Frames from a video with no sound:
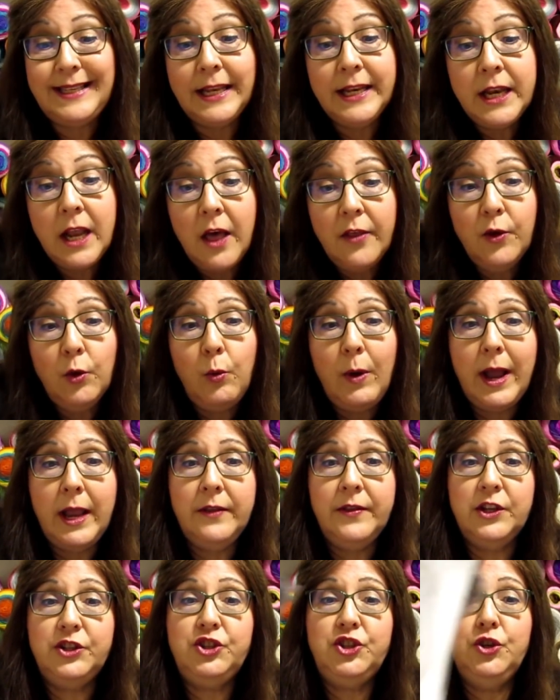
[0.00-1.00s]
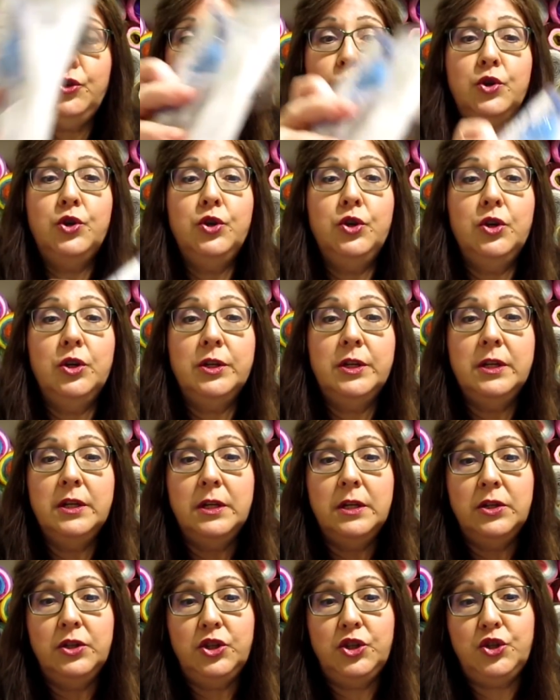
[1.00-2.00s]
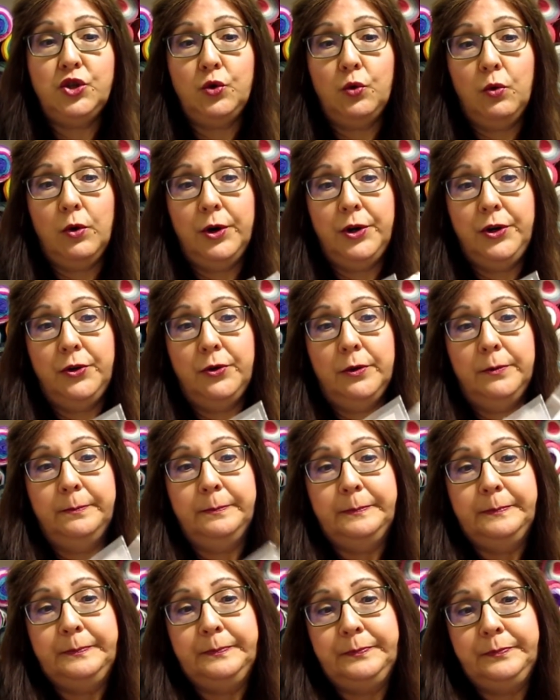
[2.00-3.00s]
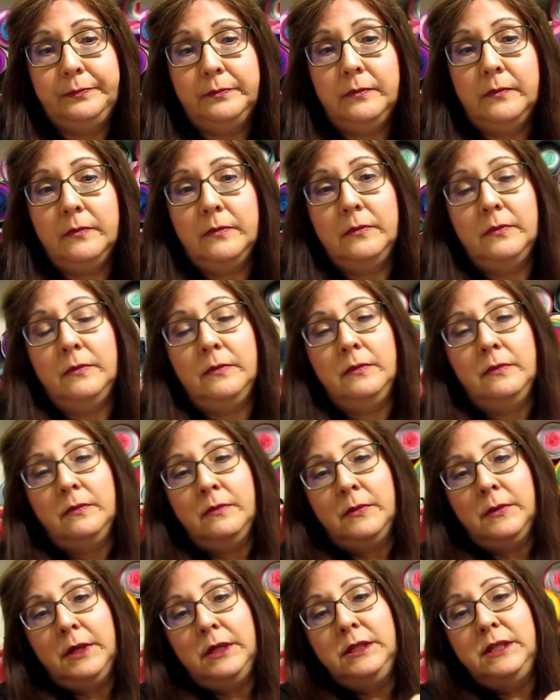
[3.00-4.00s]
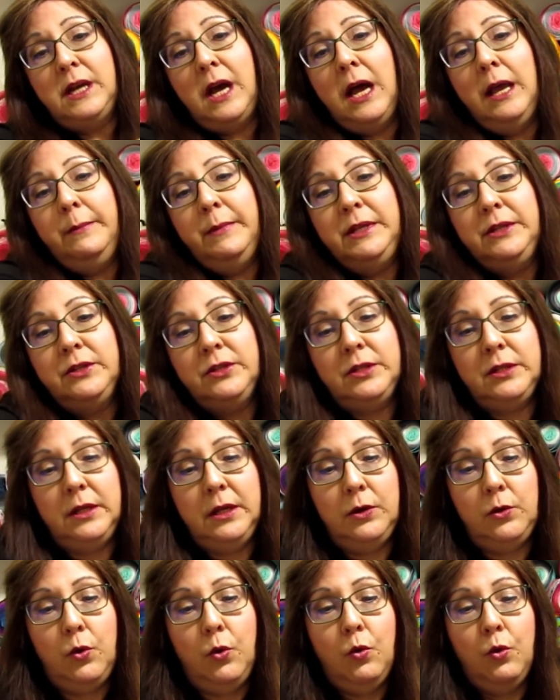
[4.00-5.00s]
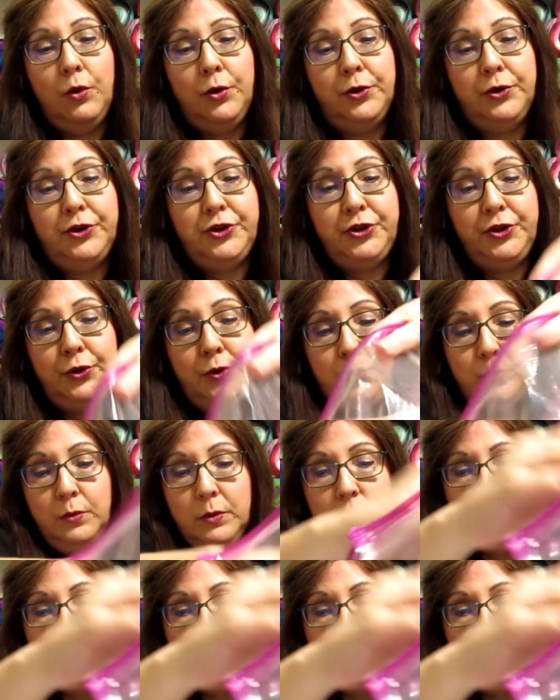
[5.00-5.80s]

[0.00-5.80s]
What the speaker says: another way that you could store your diamonds in order to